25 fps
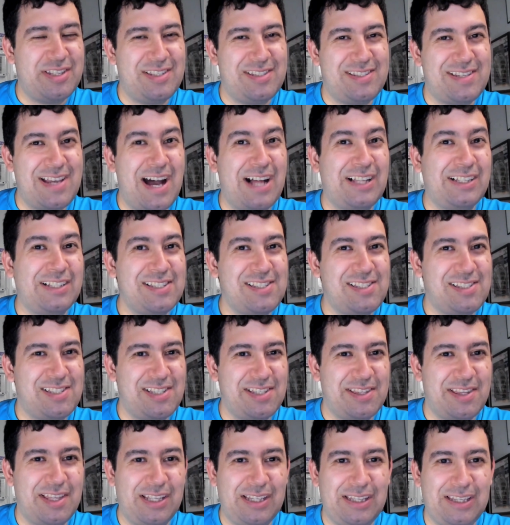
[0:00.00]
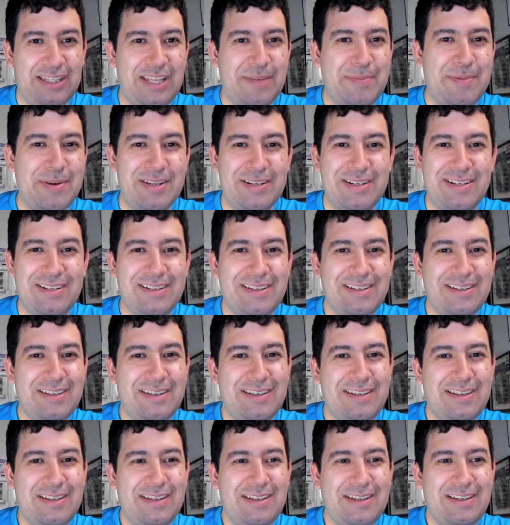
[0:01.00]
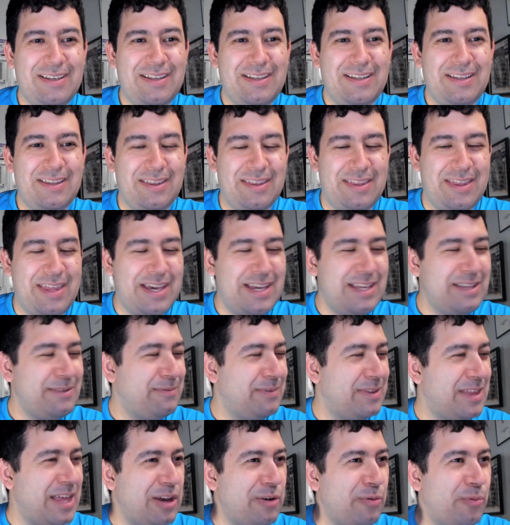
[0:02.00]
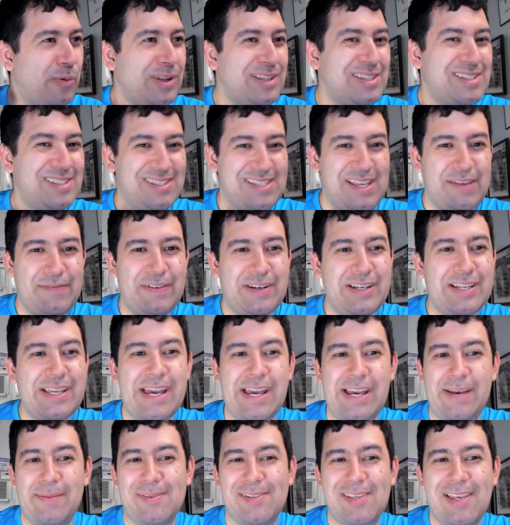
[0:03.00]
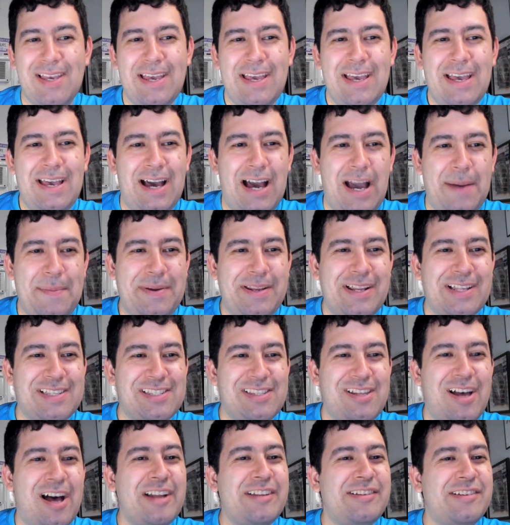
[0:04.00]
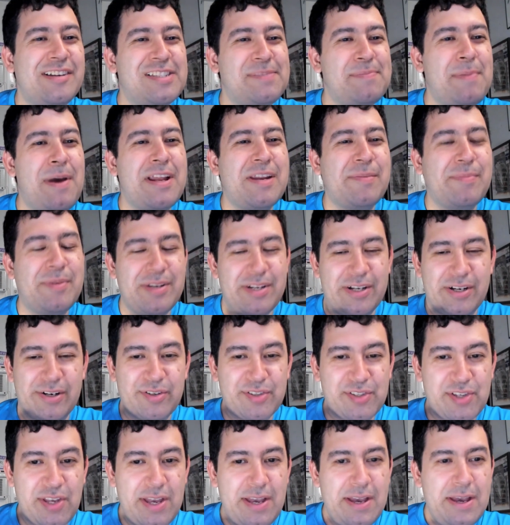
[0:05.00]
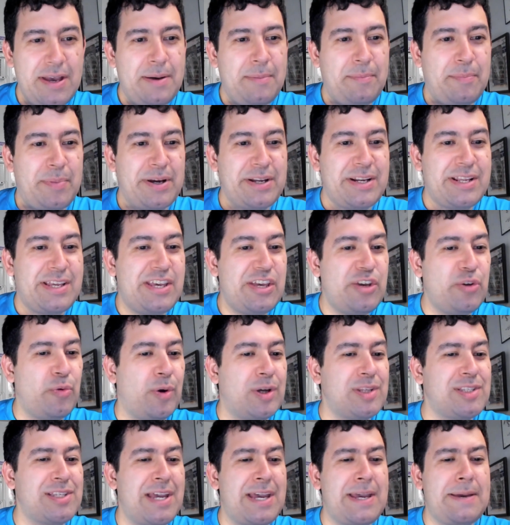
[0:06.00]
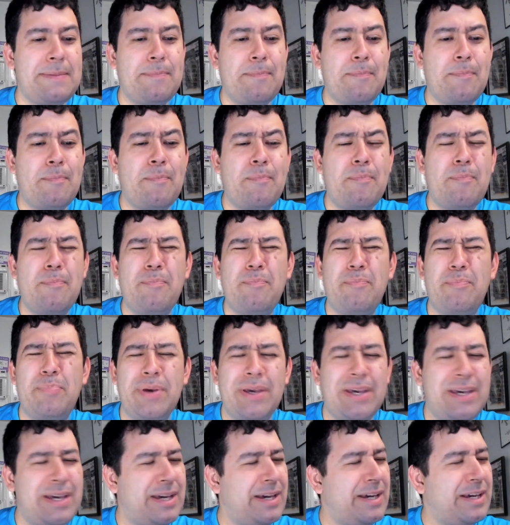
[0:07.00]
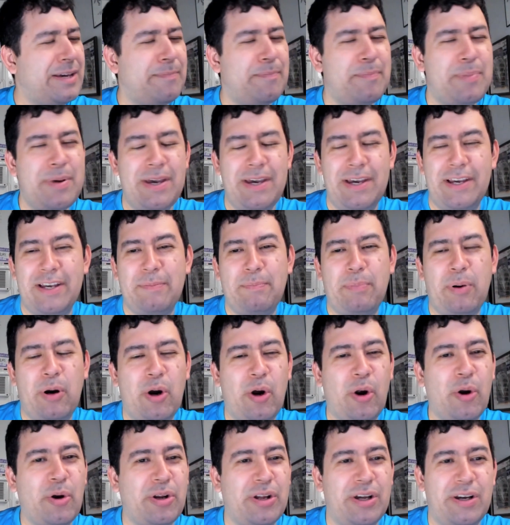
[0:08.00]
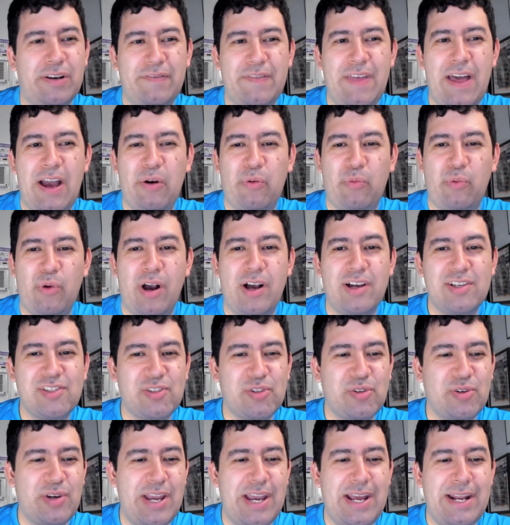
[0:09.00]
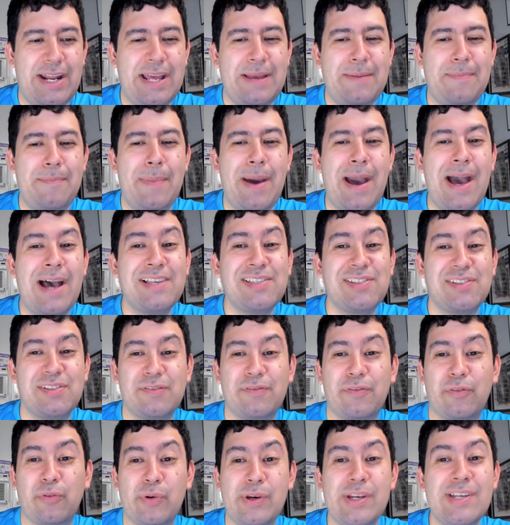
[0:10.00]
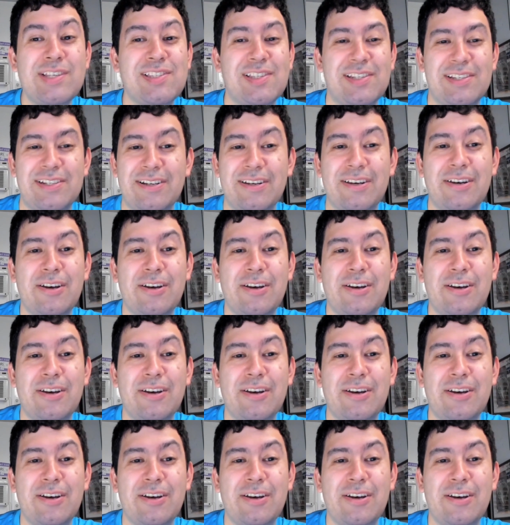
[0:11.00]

Dallas to the limit. They went seven games. I mean, it's not just Matty Beniers, but he was a big part of that roster and a massive reason